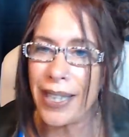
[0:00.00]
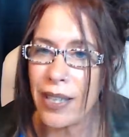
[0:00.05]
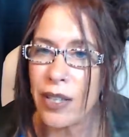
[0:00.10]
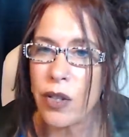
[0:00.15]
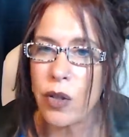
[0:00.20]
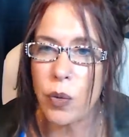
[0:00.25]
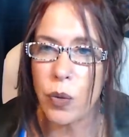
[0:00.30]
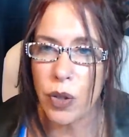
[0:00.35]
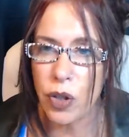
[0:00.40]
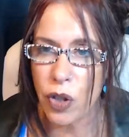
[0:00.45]

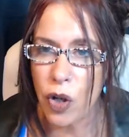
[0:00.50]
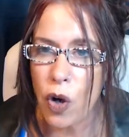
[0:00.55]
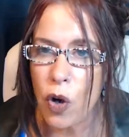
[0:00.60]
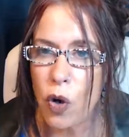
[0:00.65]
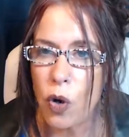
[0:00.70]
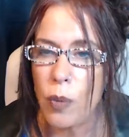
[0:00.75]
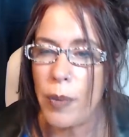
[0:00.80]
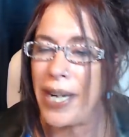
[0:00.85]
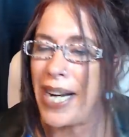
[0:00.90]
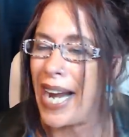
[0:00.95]
else was
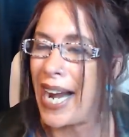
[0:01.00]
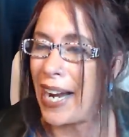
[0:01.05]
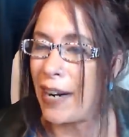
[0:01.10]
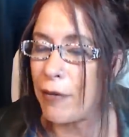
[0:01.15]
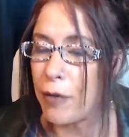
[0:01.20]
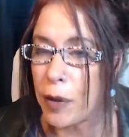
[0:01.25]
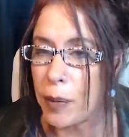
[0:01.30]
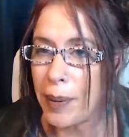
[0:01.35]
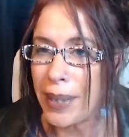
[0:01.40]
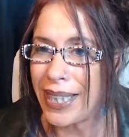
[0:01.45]
home and
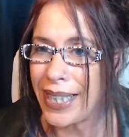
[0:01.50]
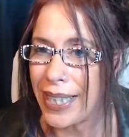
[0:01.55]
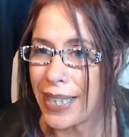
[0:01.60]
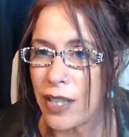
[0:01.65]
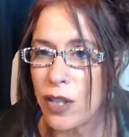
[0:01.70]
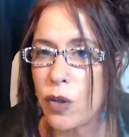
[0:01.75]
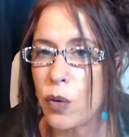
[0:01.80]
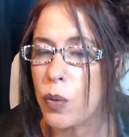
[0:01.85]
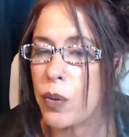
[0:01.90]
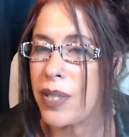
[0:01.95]
everybody
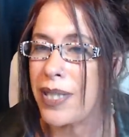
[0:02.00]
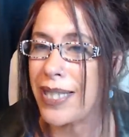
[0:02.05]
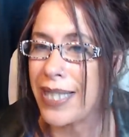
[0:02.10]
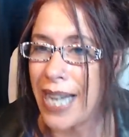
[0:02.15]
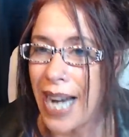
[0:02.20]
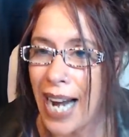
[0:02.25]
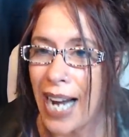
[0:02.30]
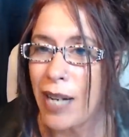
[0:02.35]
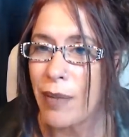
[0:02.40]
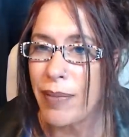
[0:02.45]
else was
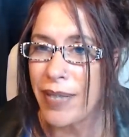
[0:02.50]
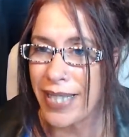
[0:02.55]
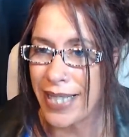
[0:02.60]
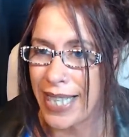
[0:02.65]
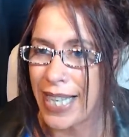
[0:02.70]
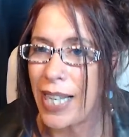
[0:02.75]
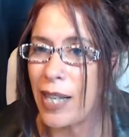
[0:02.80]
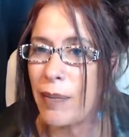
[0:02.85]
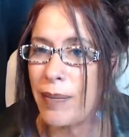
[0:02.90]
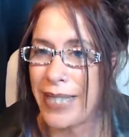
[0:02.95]
time
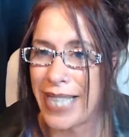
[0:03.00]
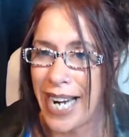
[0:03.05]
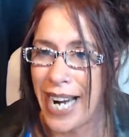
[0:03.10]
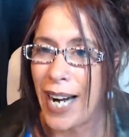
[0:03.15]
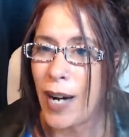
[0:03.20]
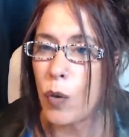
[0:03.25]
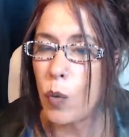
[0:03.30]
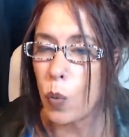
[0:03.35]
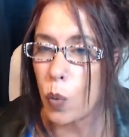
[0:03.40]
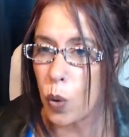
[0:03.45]
stamped
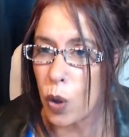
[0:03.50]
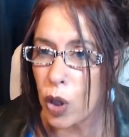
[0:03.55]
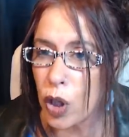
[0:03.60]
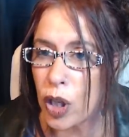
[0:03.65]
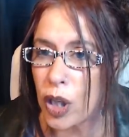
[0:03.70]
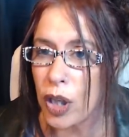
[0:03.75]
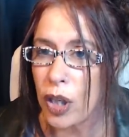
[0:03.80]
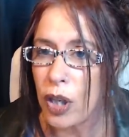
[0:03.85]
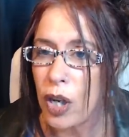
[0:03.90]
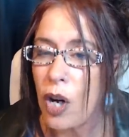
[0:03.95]
at
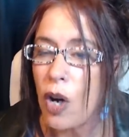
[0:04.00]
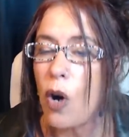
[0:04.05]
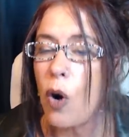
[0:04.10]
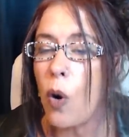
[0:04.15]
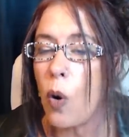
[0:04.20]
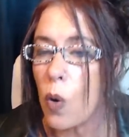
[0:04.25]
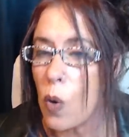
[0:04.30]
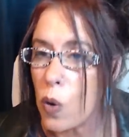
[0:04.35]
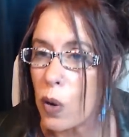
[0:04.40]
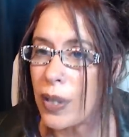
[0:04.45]
work
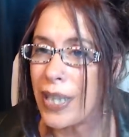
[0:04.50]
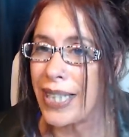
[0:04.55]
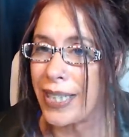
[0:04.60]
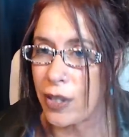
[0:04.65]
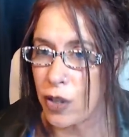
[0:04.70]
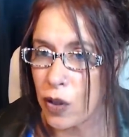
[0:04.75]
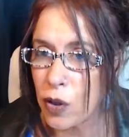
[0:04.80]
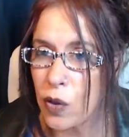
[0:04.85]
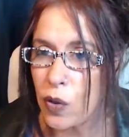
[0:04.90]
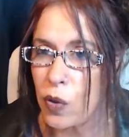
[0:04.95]
or at
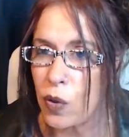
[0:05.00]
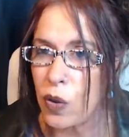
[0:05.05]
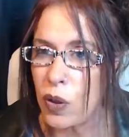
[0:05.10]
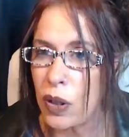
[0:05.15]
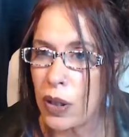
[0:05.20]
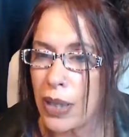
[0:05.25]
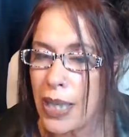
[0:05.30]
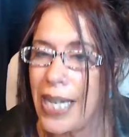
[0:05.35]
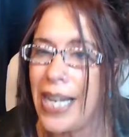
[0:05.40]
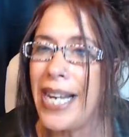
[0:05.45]

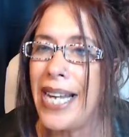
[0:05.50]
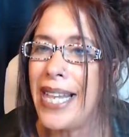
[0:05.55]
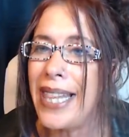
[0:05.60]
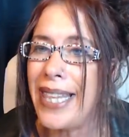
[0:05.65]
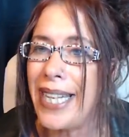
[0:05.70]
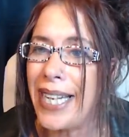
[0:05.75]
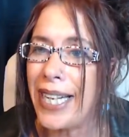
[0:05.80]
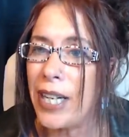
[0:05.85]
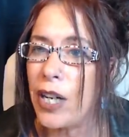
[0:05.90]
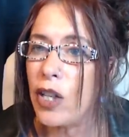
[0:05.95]
school,
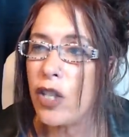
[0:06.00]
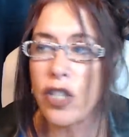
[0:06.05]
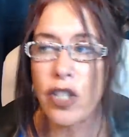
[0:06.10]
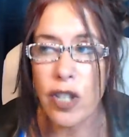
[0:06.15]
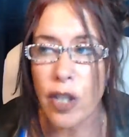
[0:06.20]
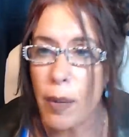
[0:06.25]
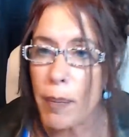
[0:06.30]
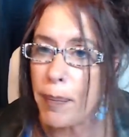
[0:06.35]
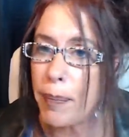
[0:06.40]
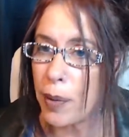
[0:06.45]
then
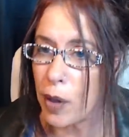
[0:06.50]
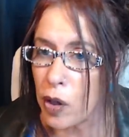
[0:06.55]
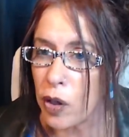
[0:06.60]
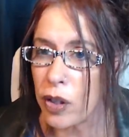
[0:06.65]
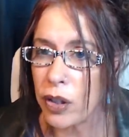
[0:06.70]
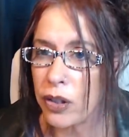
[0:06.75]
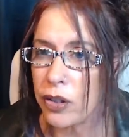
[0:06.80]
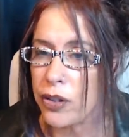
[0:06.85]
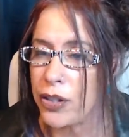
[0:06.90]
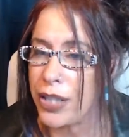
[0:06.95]
some
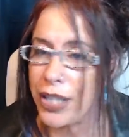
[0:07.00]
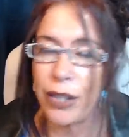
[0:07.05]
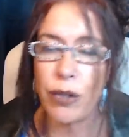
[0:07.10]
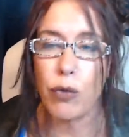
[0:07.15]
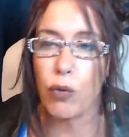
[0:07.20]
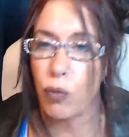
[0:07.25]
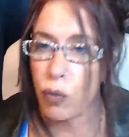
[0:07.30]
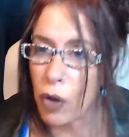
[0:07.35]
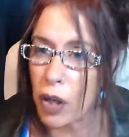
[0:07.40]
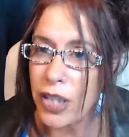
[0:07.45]
burglar
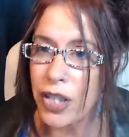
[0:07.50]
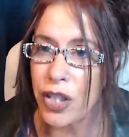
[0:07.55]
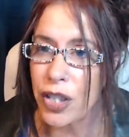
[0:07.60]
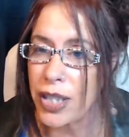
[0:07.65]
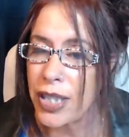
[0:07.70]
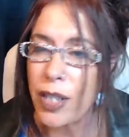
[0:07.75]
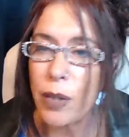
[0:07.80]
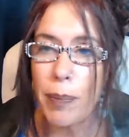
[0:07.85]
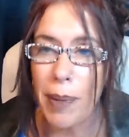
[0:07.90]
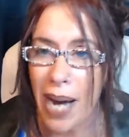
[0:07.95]
didn't rush
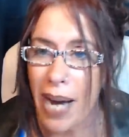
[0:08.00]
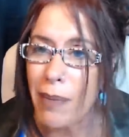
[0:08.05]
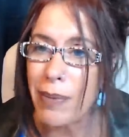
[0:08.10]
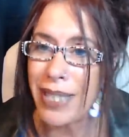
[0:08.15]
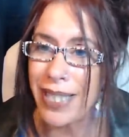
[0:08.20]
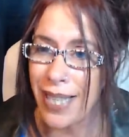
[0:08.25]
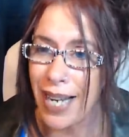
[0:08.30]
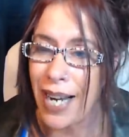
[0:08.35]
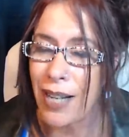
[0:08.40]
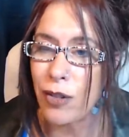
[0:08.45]
into
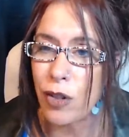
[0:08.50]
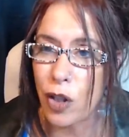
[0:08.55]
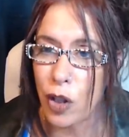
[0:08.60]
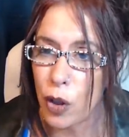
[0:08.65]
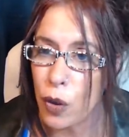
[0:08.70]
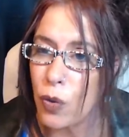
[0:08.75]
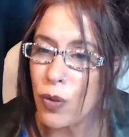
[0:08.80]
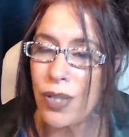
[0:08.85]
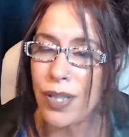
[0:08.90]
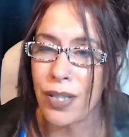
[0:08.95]
Bobby's house to
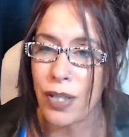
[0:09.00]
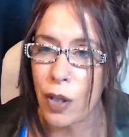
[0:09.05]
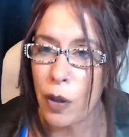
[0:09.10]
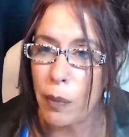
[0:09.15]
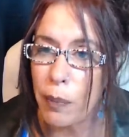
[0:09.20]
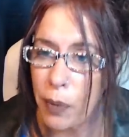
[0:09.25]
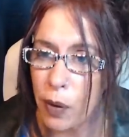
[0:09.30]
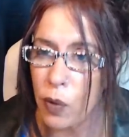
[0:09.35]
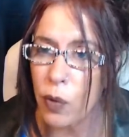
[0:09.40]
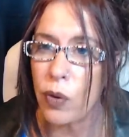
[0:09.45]
use his
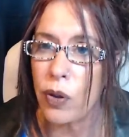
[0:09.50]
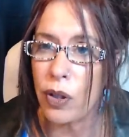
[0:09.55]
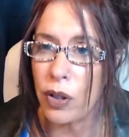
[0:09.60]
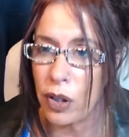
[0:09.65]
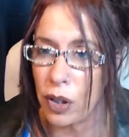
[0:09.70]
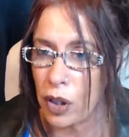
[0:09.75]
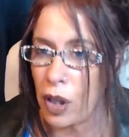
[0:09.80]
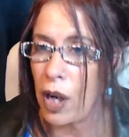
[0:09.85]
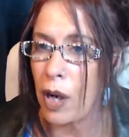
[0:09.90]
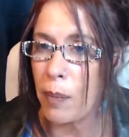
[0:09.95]
computer to
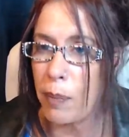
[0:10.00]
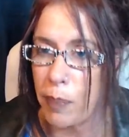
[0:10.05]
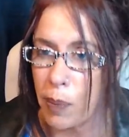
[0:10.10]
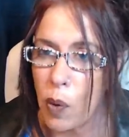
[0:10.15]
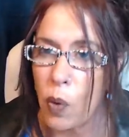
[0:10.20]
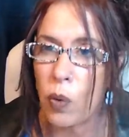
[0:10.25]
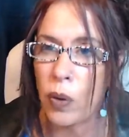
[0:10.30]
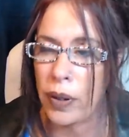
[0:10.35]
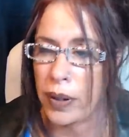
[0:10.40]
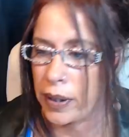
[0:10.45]
look up
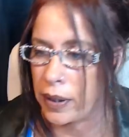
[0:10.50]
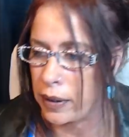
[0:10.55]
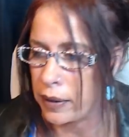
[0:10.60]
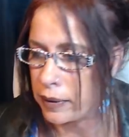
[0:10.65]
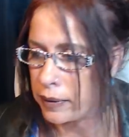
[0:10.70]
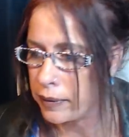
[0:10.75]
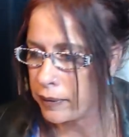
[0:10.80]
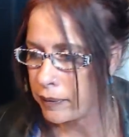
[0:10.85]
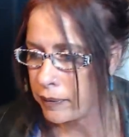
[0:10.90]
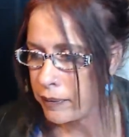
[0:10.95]
porn.
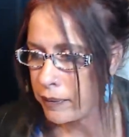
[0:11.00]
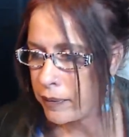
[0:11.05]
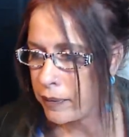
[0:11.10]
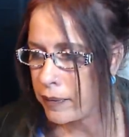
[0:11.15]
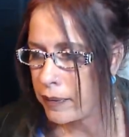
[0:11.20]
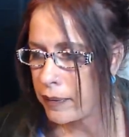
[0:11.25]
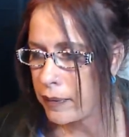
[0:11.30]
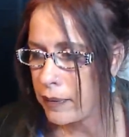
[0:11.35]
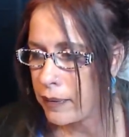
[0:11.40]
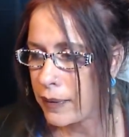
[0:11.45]

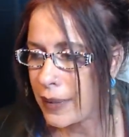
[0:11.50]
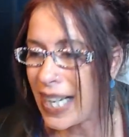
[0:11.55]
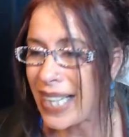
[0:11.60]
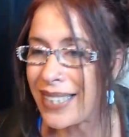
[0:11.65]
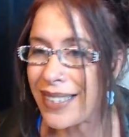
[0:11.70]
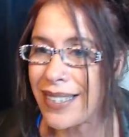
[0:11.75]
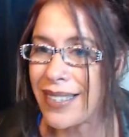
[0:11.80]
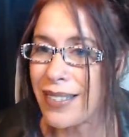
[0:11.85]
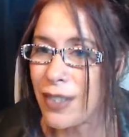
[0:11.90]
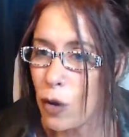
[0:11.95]

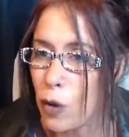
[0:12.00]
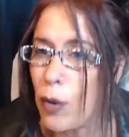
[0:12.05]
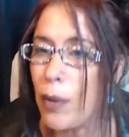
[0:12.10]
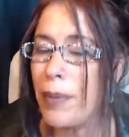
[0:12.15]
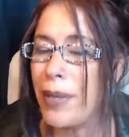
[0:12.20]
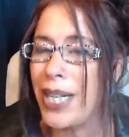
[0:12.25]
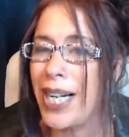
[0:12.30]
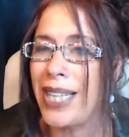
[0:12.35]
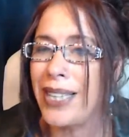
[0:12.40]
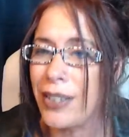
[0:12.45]
That's
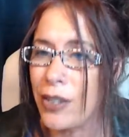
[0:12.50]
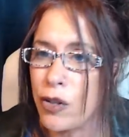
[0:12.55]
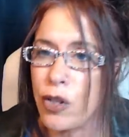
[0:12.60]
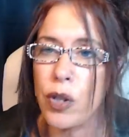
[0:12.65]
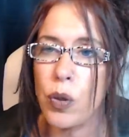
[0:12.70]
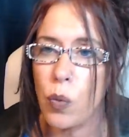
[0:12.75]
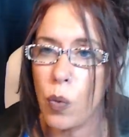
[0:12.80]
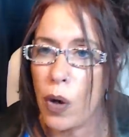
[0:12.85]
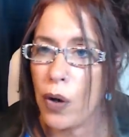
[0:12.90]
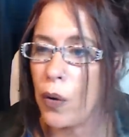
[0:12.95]

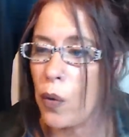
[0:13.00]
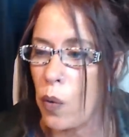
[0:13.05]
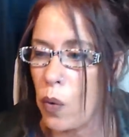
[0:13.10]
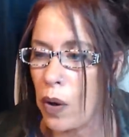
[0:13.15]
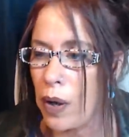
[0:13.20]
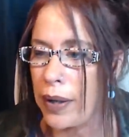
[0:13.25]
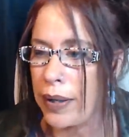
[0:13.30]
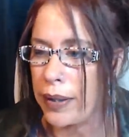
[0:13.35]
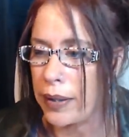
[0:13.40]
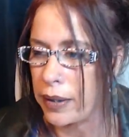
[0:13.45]
criminology
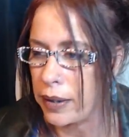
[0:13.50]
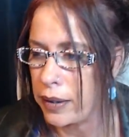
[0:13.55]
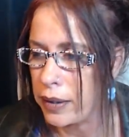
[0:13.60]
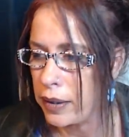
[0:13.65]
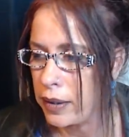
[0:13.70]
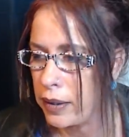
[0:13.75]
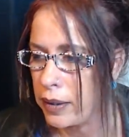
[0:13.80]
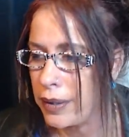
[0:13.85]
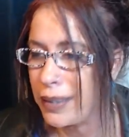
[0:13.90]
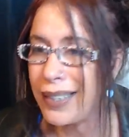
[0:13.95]
101
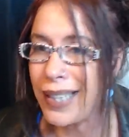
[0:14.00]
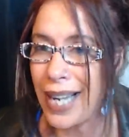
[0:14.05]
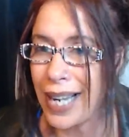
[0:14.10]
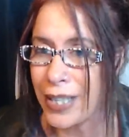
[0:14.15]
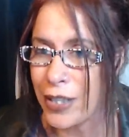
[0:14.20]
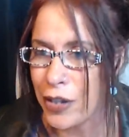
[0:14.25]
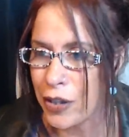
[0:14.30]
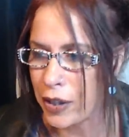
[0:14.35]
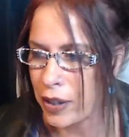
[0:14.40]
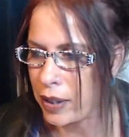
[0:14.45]

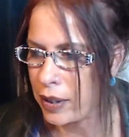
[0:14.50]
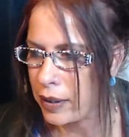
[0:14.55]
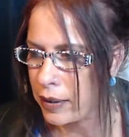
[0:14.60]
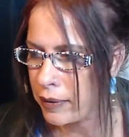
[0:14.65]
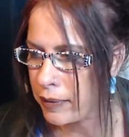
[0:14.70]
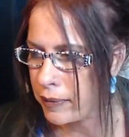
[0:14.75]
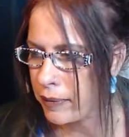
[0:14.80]
logic.